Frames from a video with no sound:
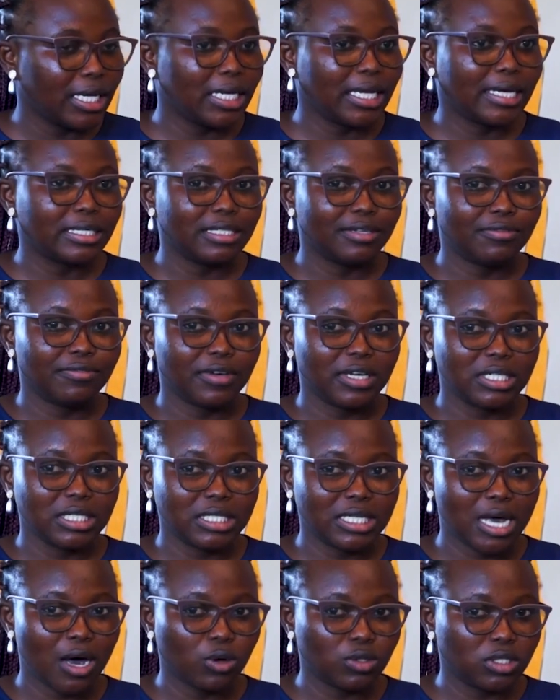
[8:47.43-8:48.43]
That's the
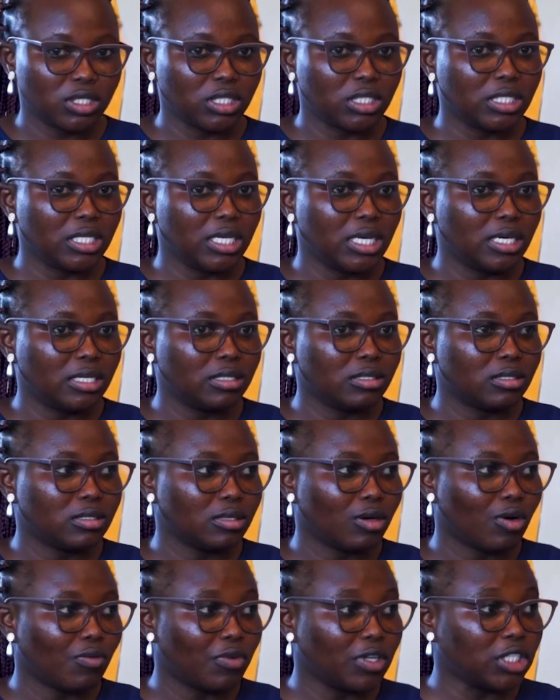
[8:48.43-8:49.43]
first 1,000 days
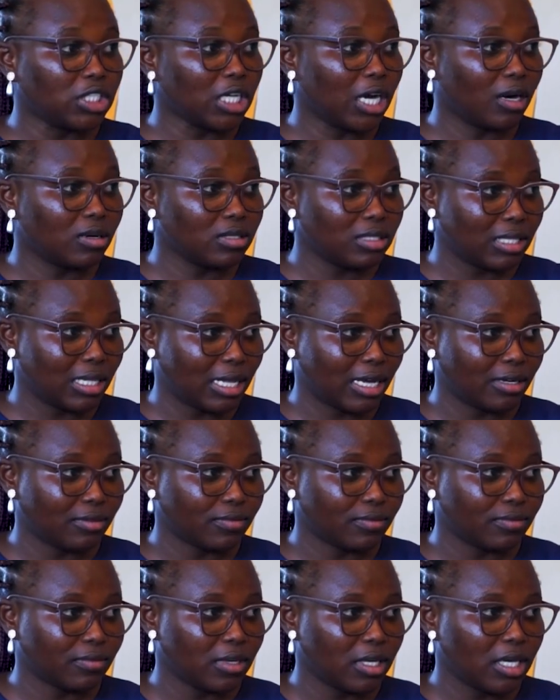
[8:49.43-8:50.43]
of a child's life.